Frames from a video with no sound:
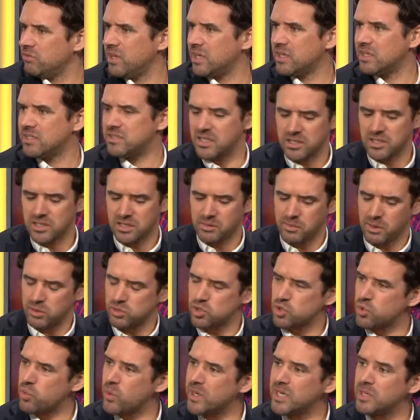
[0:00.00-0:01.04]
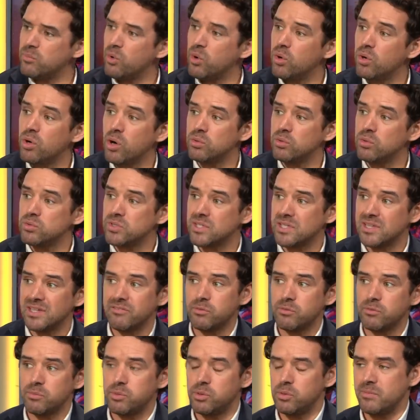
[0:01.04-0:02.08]
They conceded about 20 more goals than
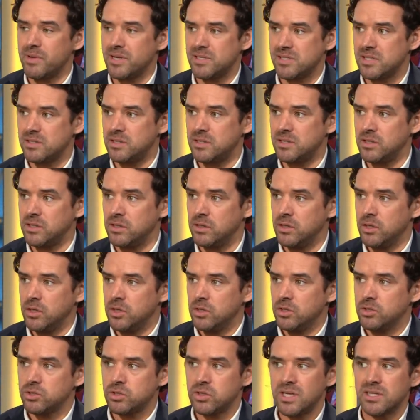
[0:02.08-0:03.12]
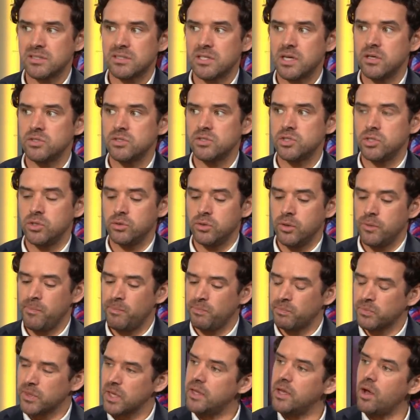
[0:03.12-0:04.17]
Liverpool and Man City. So that tells you
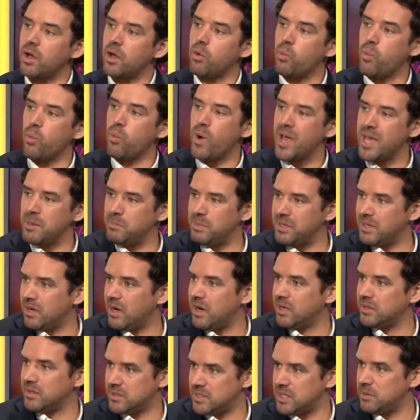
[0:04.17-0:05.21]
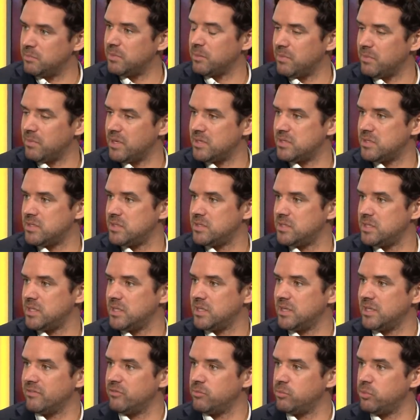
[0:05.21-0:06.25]
they are way behind a team like Man City
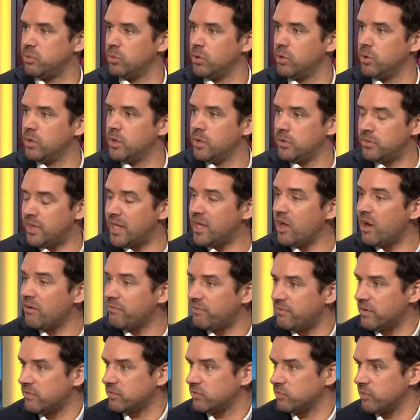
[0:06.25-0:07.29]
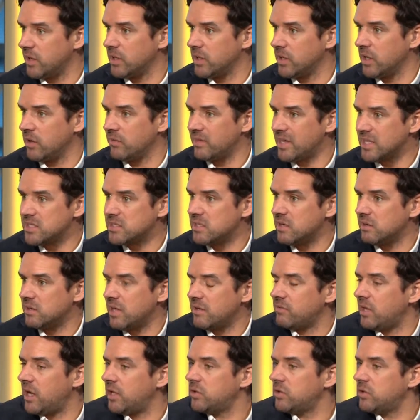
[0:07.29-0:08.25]
and Liverpool. They are fifth right now. That's their level.